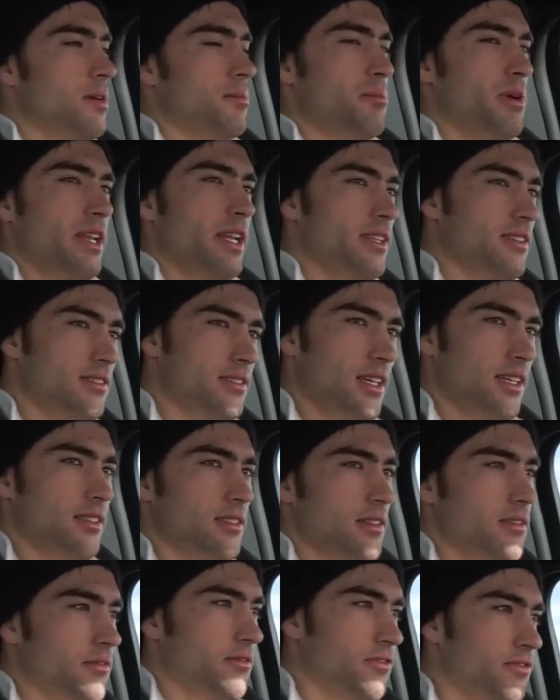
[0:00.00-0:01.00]
but it
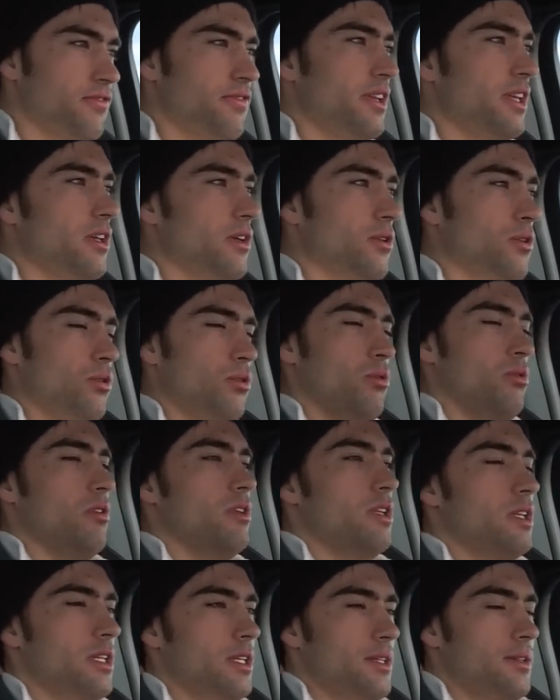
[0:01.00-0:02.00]
doesn't feel
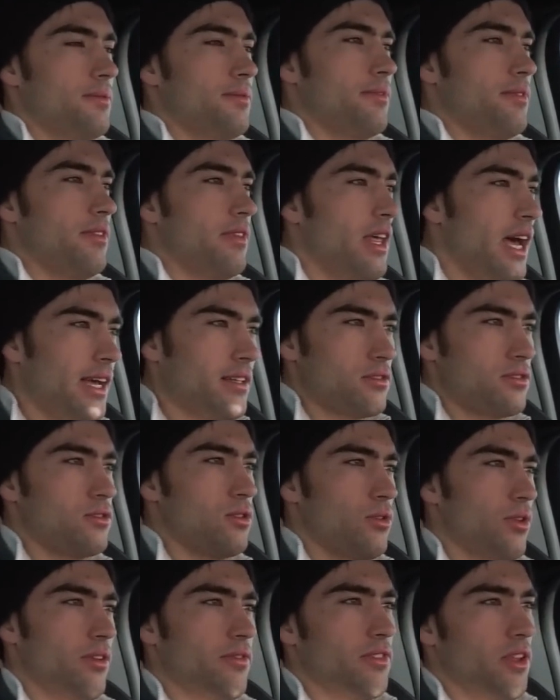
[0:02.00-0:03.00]
that sort of